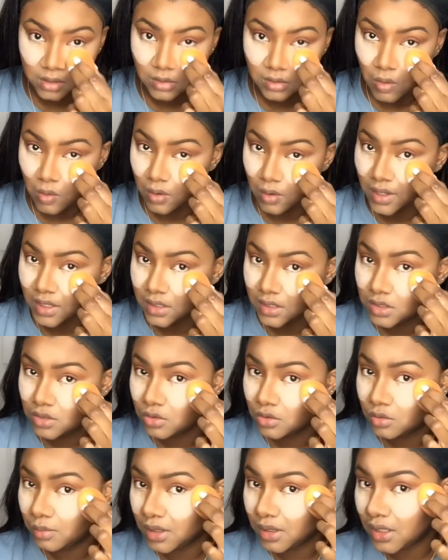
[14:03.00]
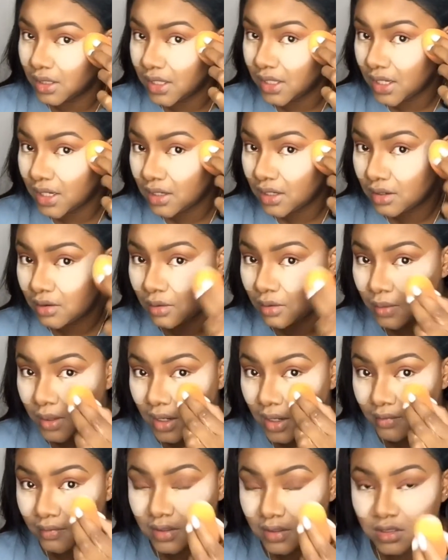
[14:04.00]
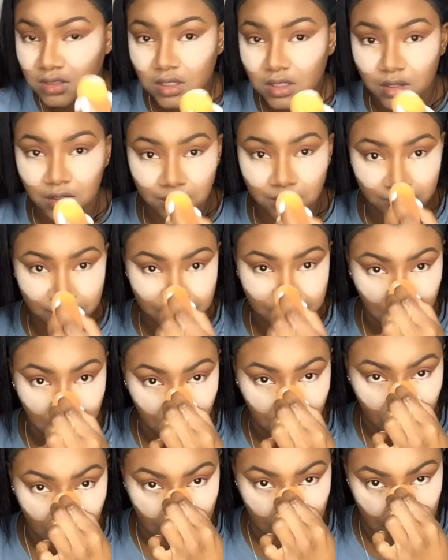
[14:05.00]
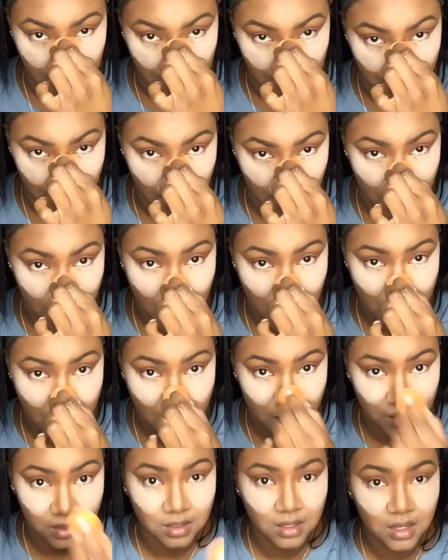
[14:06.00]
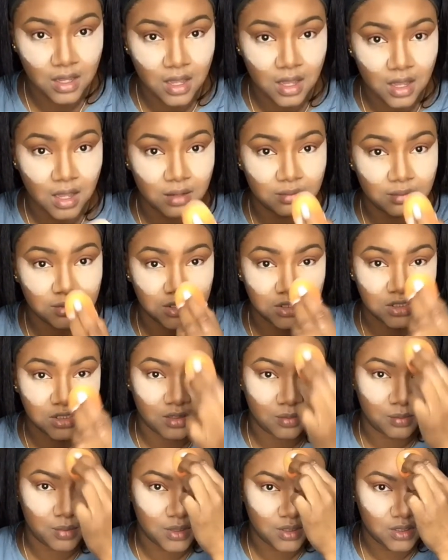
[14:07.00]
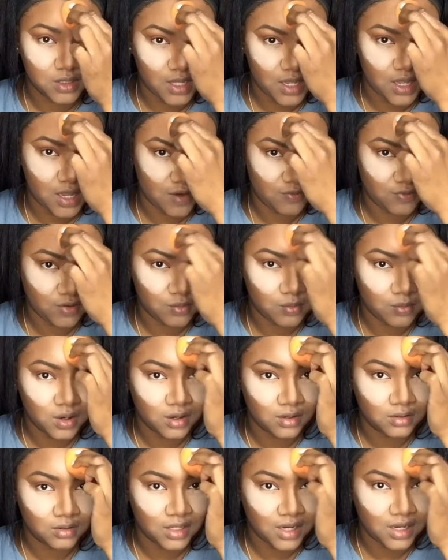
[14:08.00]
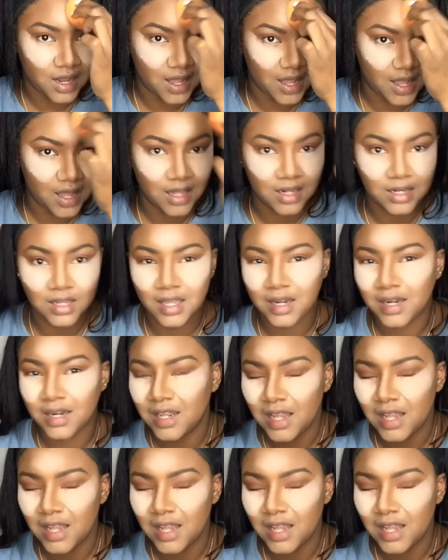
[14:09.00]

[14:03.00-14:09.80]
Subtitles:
going to blend or whatever. So, yeah. I'm just going to put that everywhere that I highlighted.